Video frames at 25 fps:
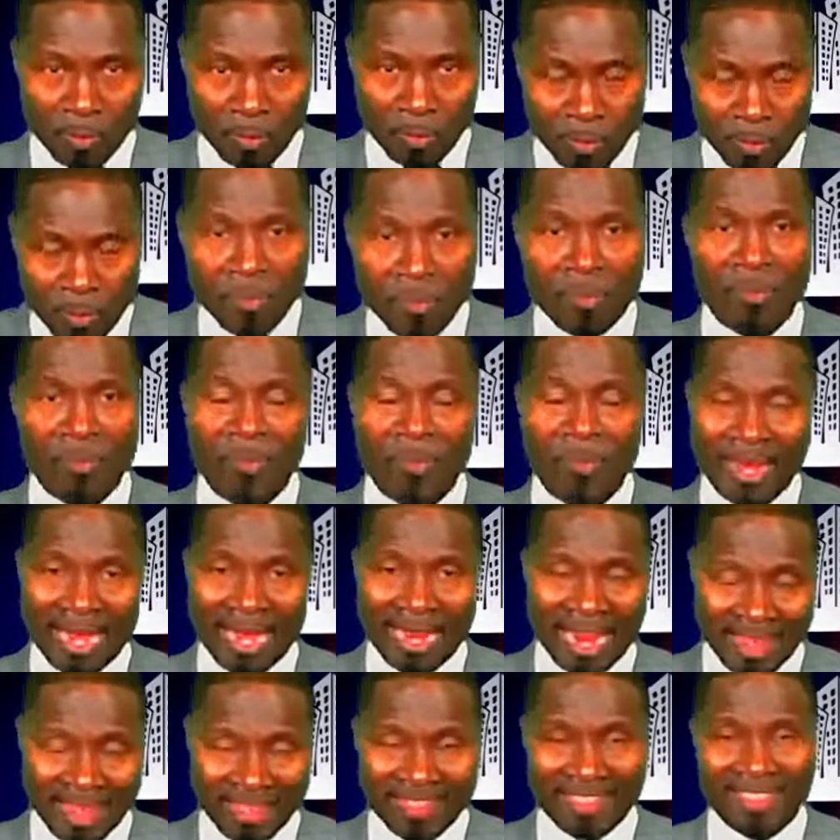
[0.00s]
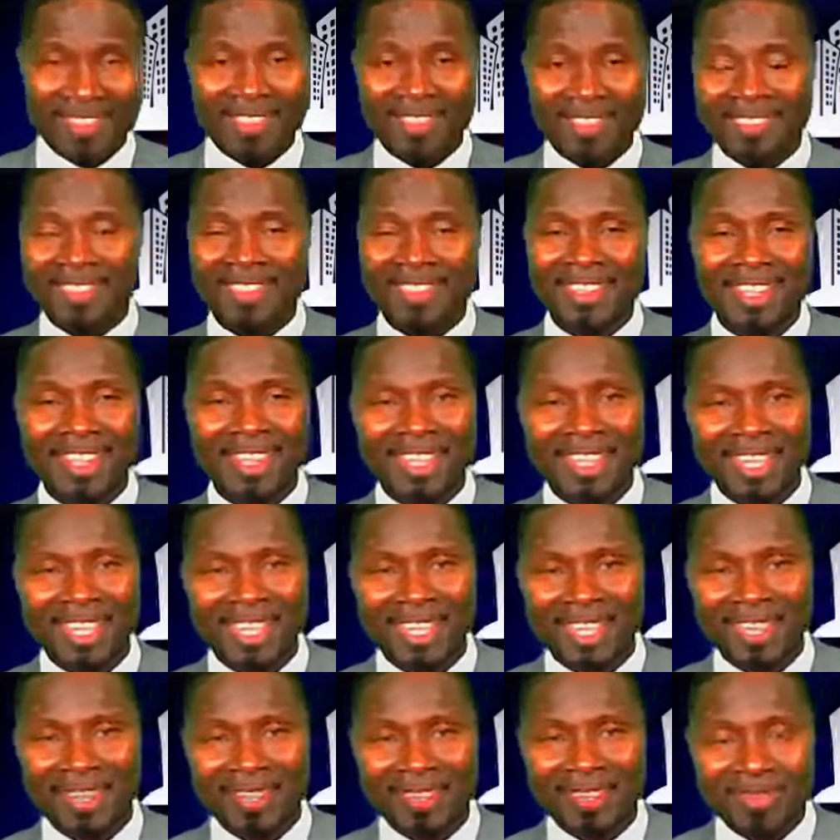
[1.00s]
whom we can assist
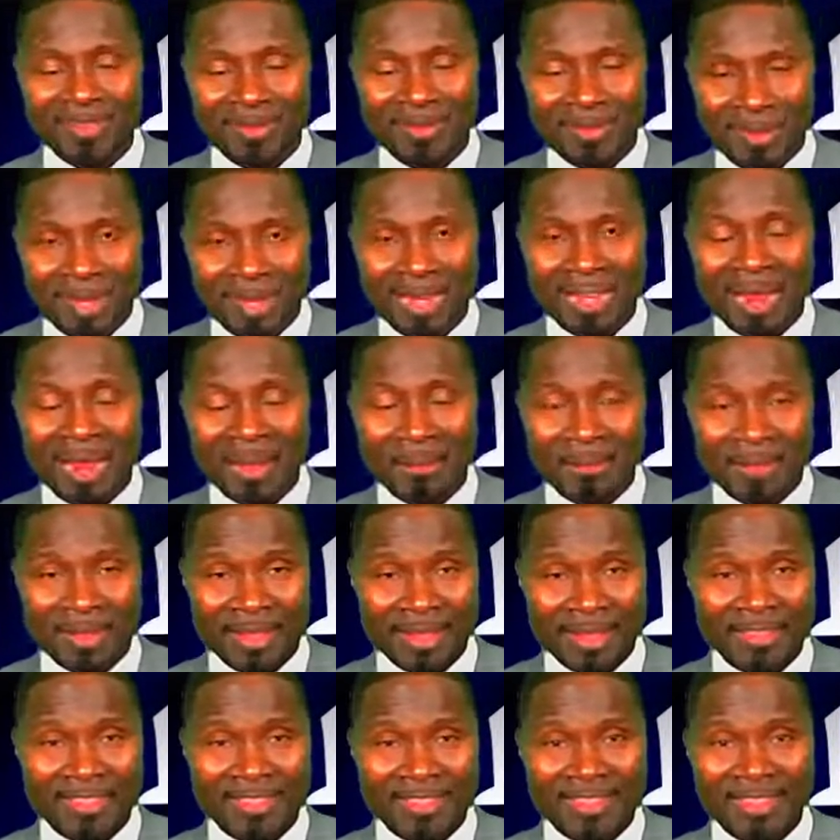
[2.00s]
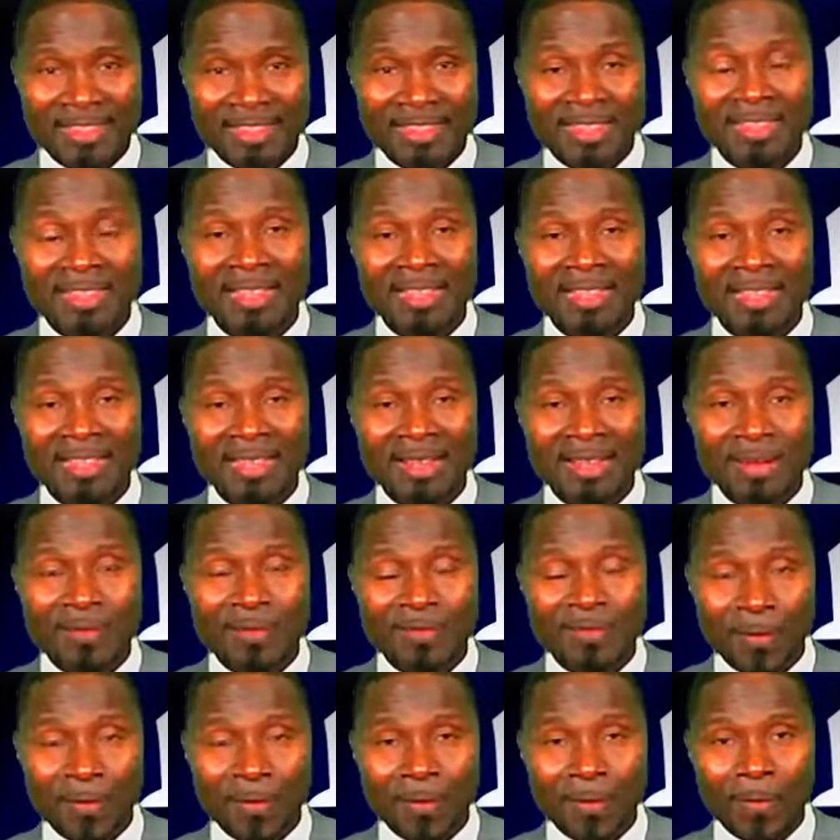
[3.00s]
to make an application
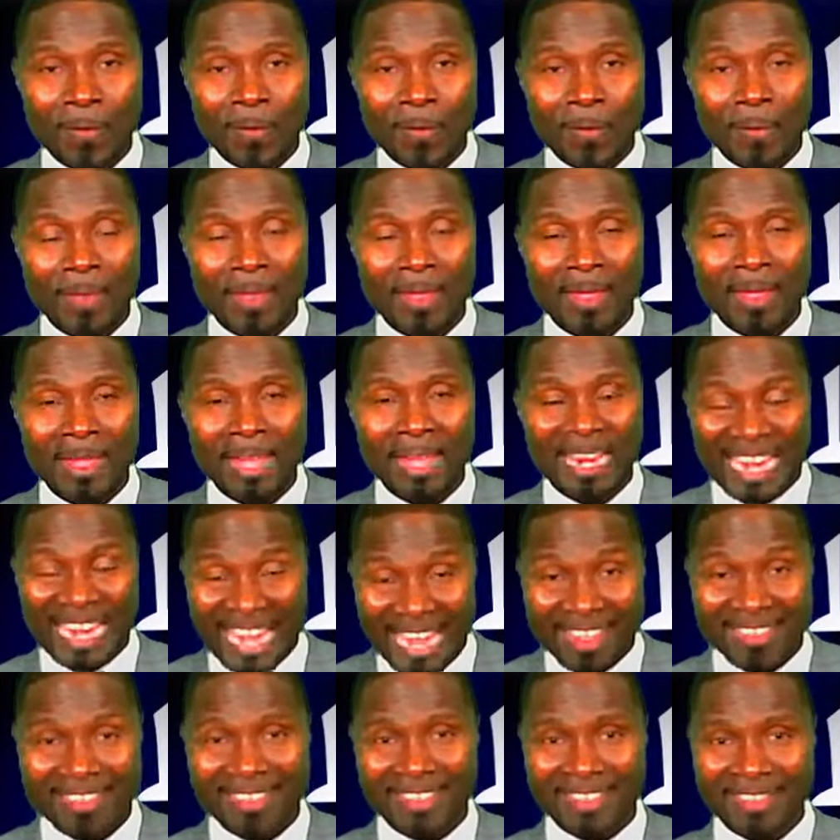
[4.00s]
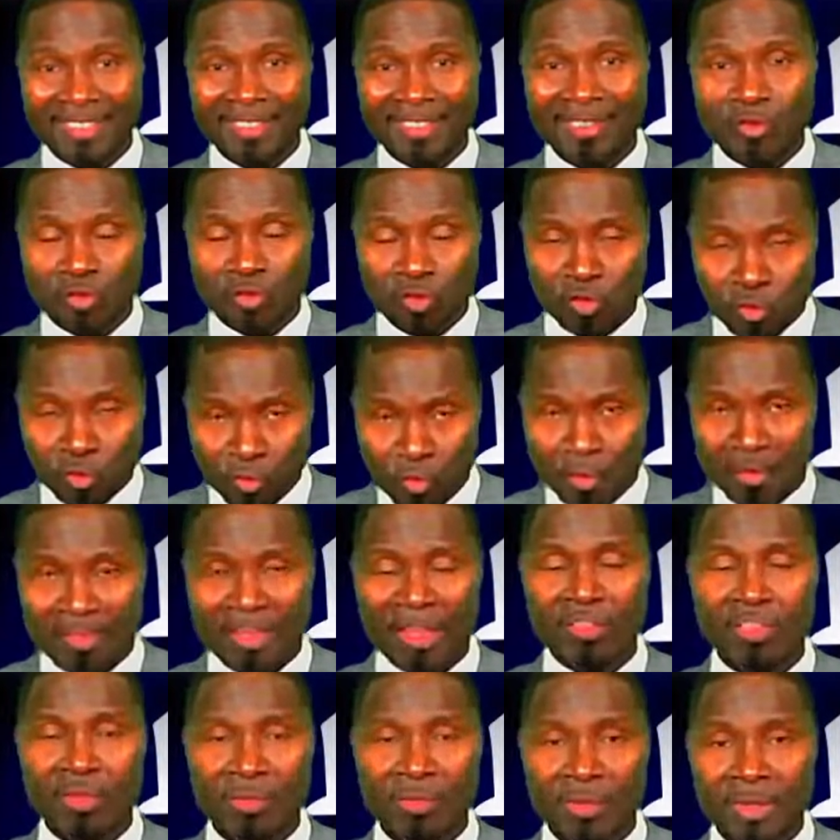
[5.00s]
for a license to
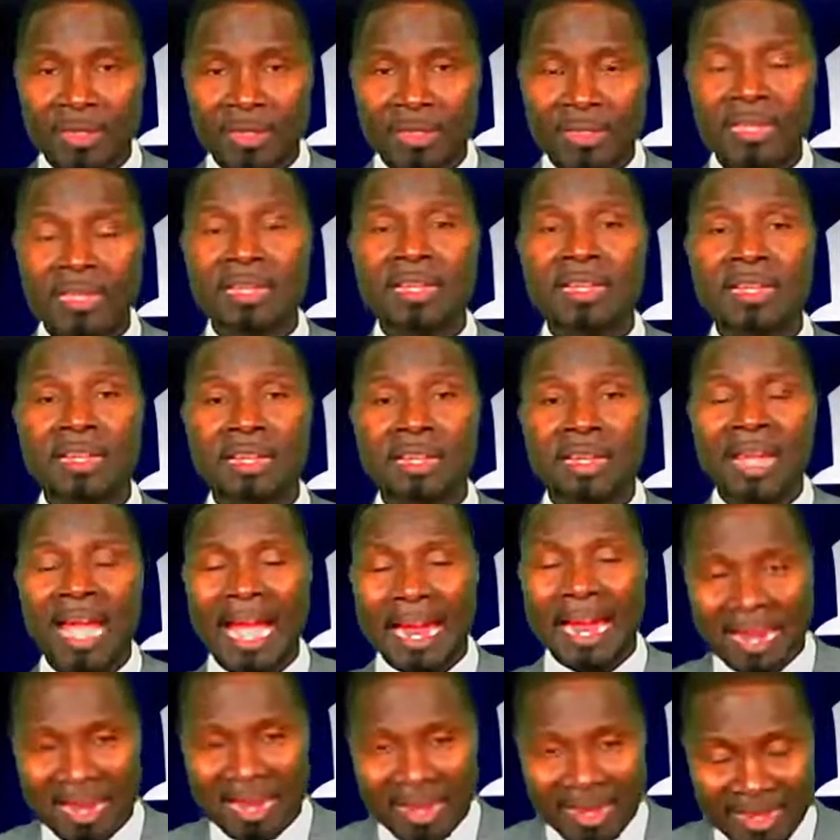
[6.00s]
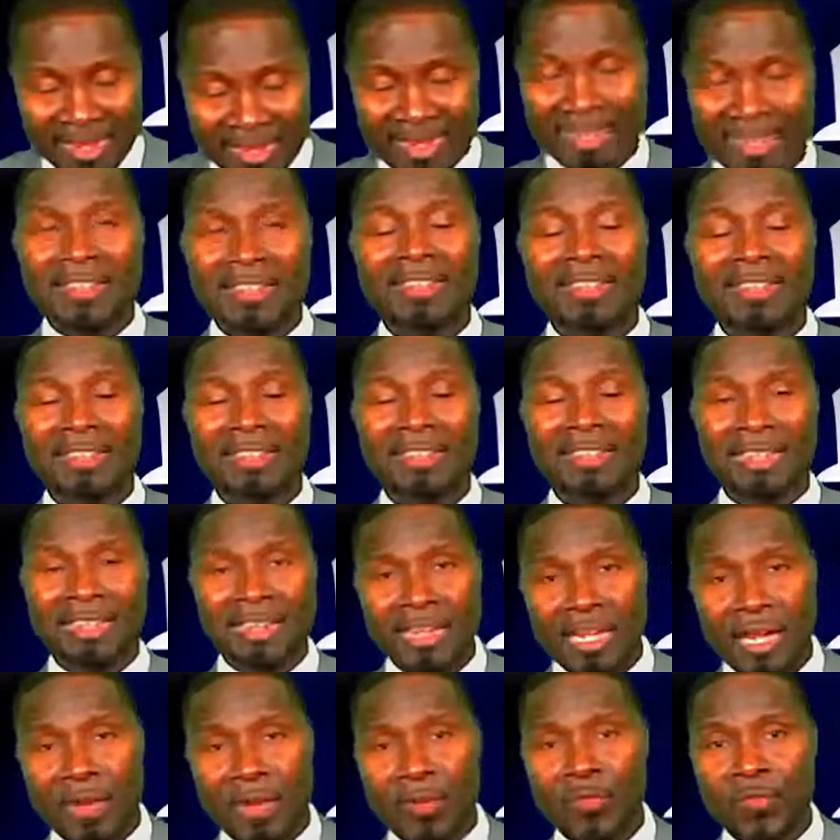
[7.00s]
sponsor somebody either
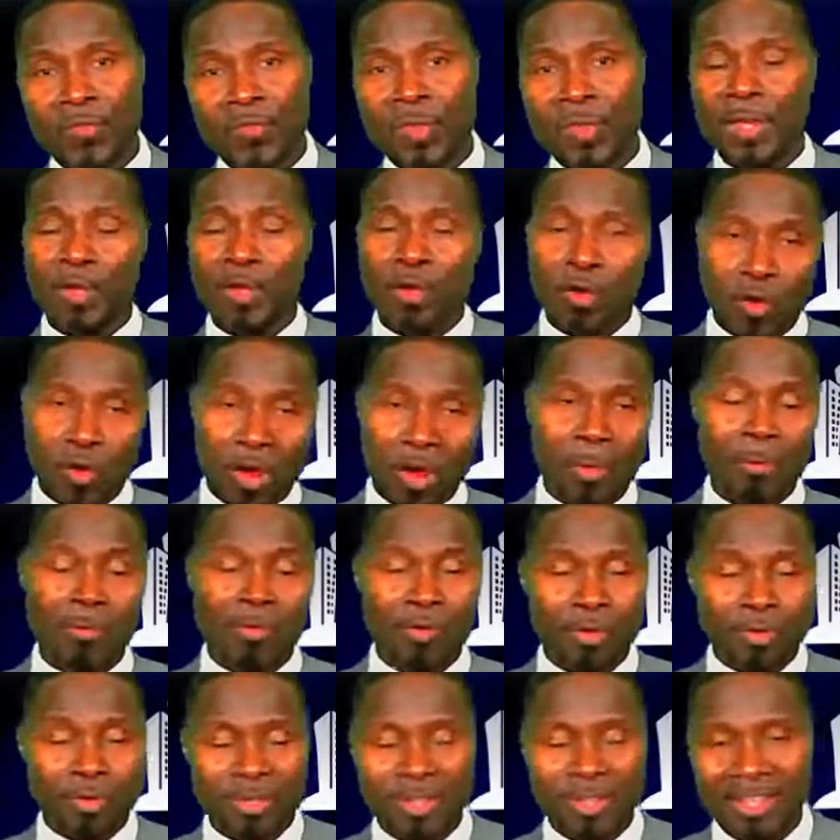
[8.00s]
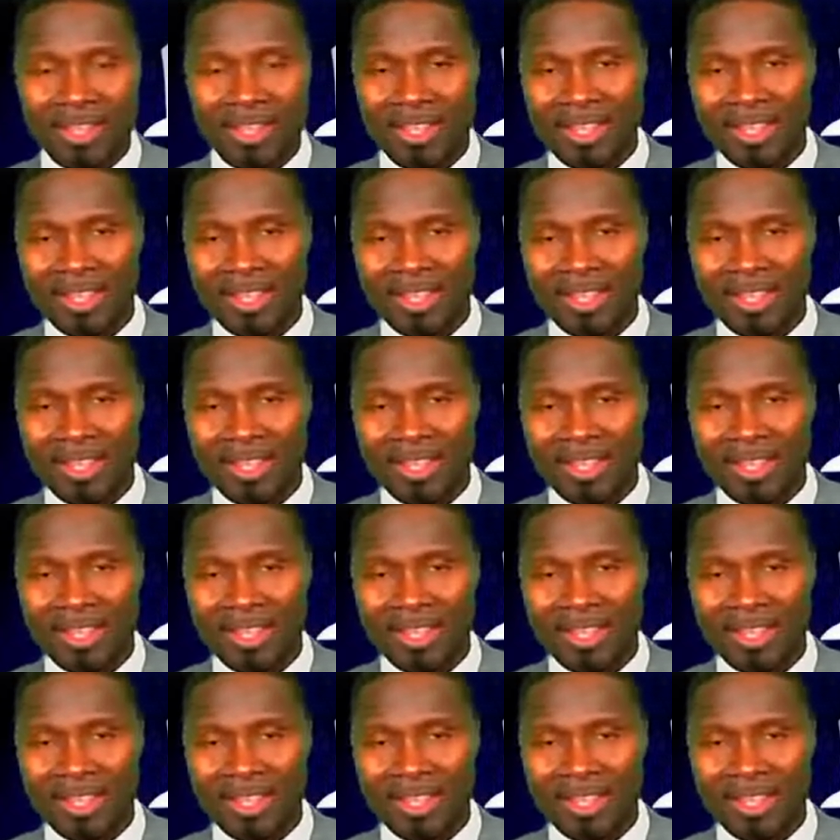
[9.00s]
in country or abroad.